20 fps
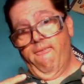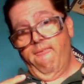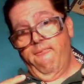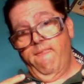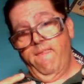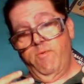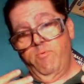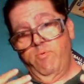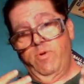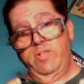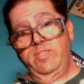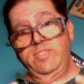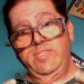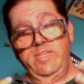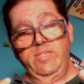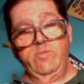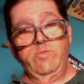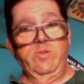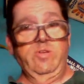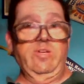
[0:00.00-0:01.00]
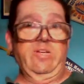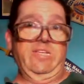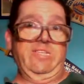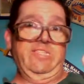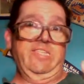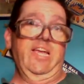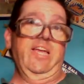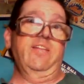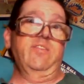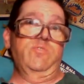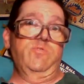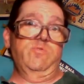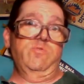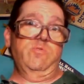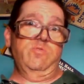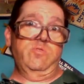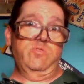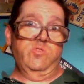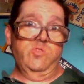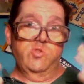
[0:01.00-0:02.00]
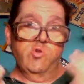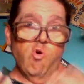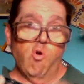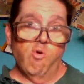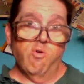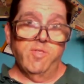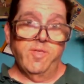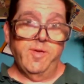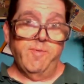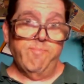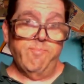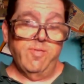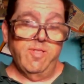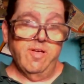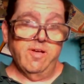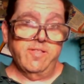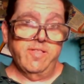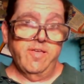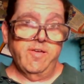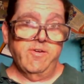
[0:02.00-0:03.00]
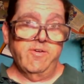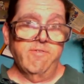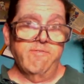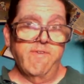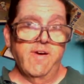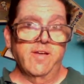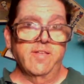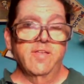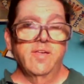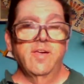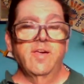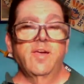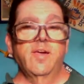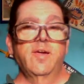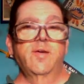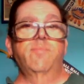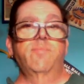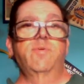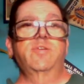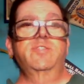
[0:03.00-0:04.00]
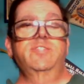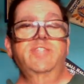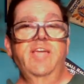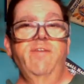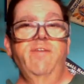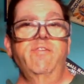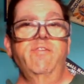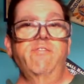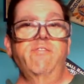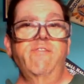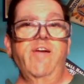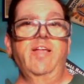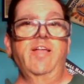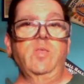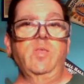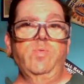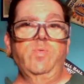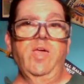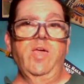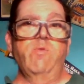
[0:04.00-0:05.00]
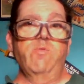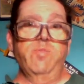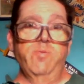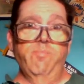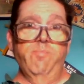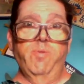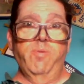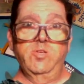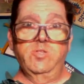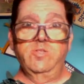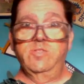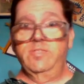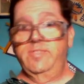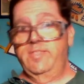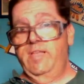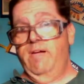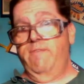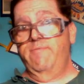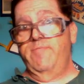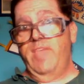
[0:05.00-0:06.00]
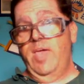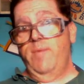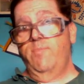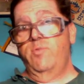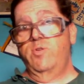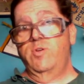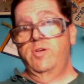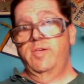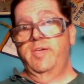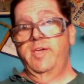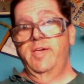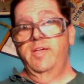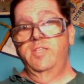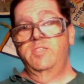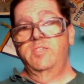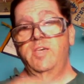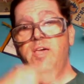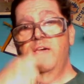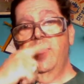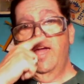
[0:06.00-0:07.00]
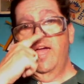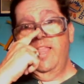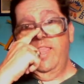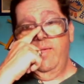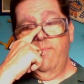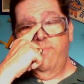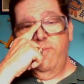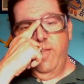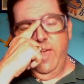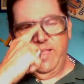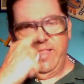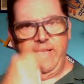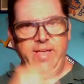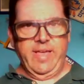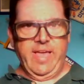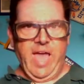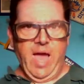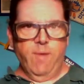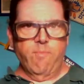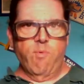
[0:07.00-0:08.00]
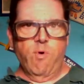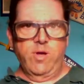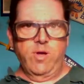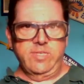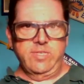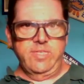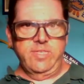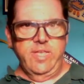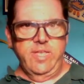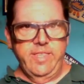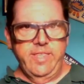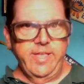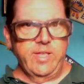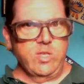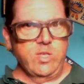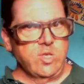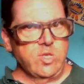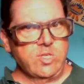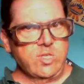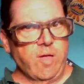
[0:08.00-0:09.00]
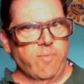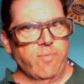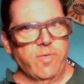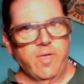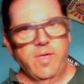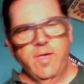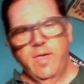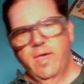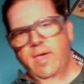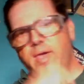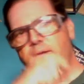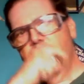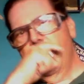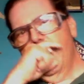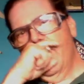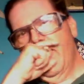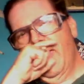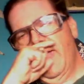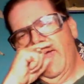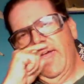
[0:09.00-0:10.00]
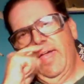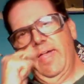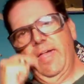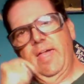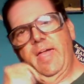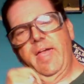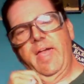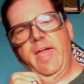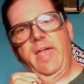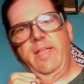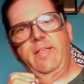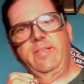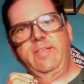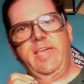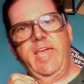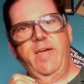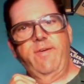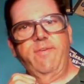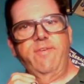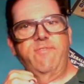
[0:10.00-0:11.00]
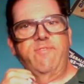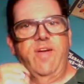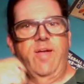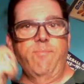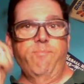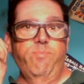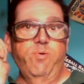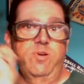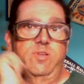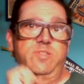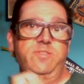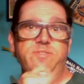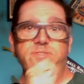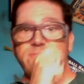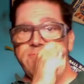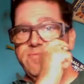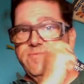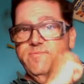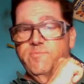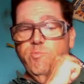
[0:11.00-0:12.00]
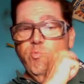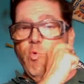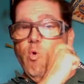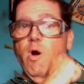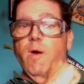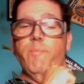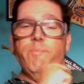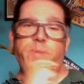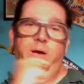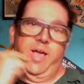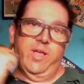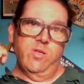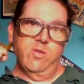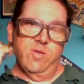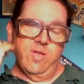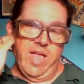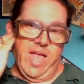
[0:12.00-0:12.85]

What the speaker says: and one scene we can say is totally politically incorrect, because Cary Grant is playing with a bunch of neighborhood kids, and they're playing like cowboys and Indians or something, and Cary Grant has war paint